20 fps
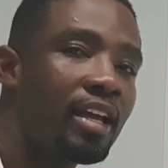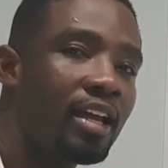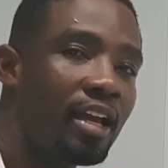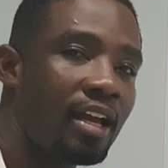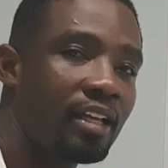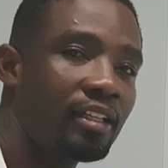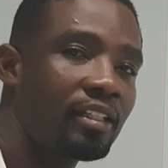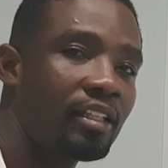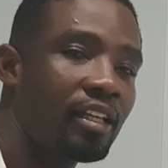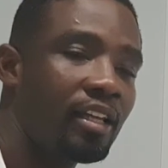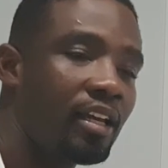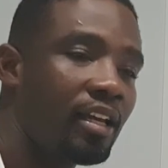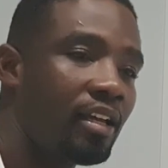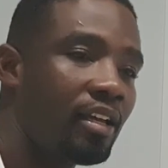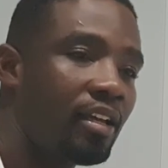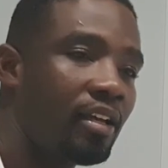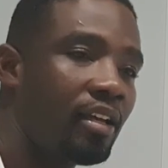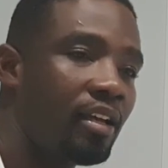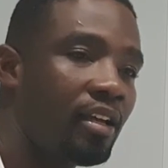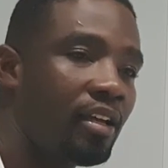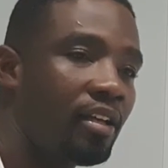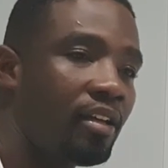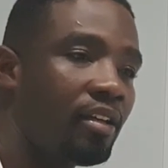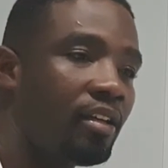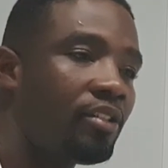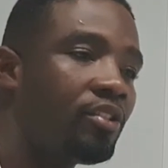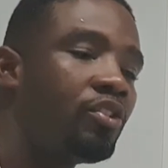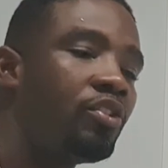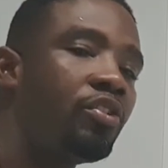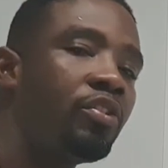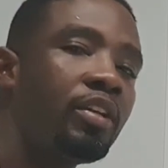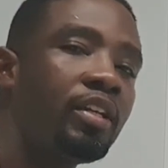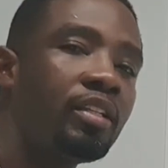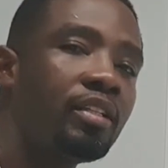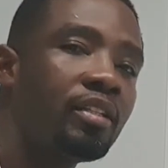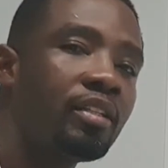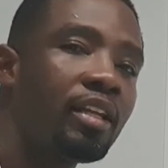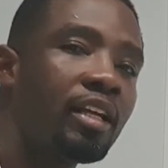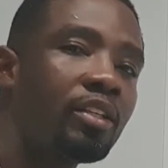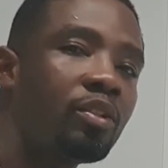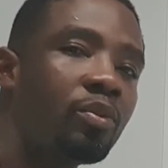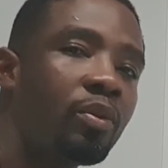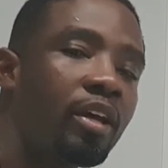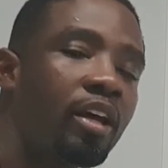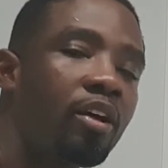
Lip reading: as a trait that will